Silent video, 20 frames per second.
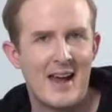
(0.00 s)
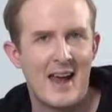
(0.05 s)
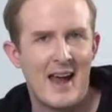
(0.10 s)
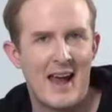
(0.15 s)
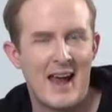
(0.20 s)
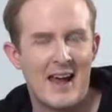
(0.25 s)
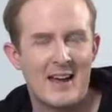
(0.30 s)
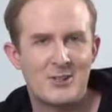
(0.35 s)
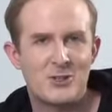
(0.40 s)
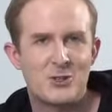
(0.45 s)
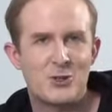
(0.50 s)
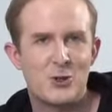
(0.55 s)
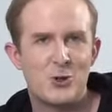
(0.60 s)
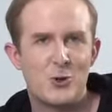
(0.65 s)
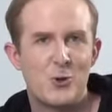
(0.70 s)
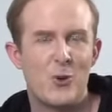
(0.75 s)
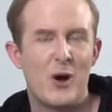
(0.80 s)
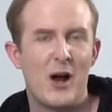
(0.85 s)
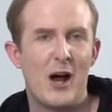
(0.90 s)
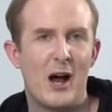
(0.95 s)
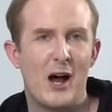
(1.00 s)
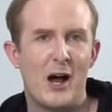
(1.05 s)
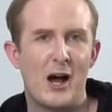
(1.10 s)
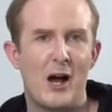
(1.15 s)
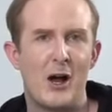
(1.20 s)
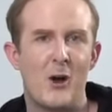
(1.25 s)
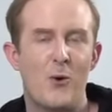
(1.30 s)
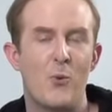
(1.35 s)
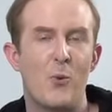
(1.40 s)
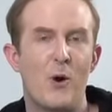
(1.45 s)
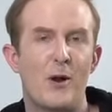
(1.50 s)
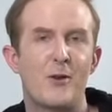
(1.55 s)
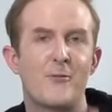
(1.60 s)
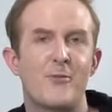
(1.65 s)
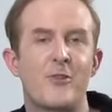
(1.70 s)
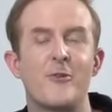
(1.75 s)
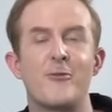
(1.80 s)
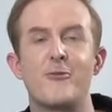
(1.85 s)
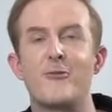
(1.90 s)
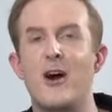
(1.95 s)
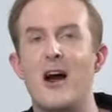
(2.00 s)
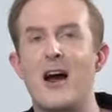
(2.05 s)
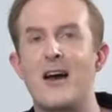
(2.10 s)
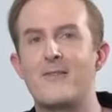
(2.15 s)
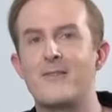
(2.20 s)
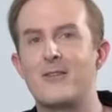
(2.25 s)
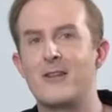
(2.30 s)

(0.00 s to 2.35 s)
and you are one of the five